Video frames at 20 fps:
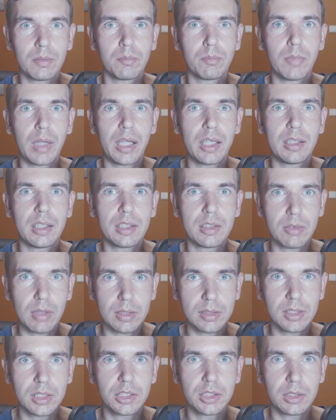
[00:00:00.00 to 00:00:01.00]
make the
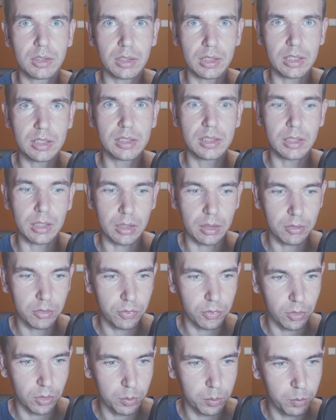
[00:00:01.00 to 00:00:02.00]
transition easier
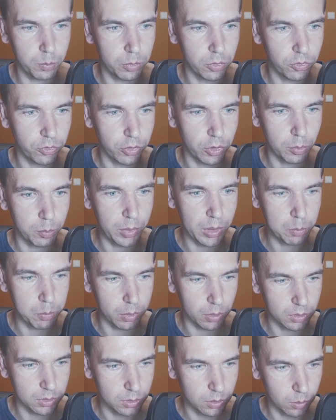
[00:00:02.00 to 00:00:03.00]
for
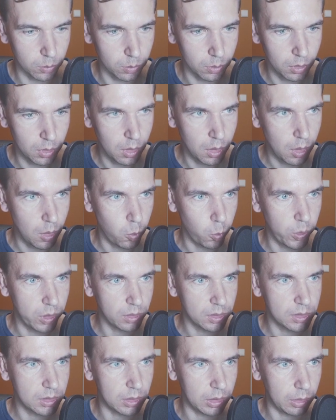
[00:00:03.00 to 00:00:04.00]
people. So we'll
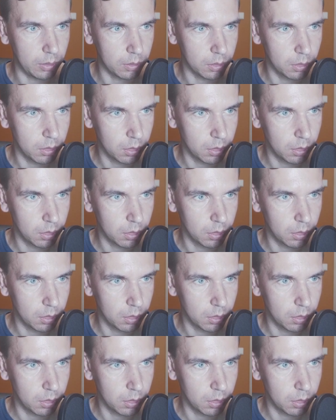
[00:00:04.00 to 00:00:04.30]
see.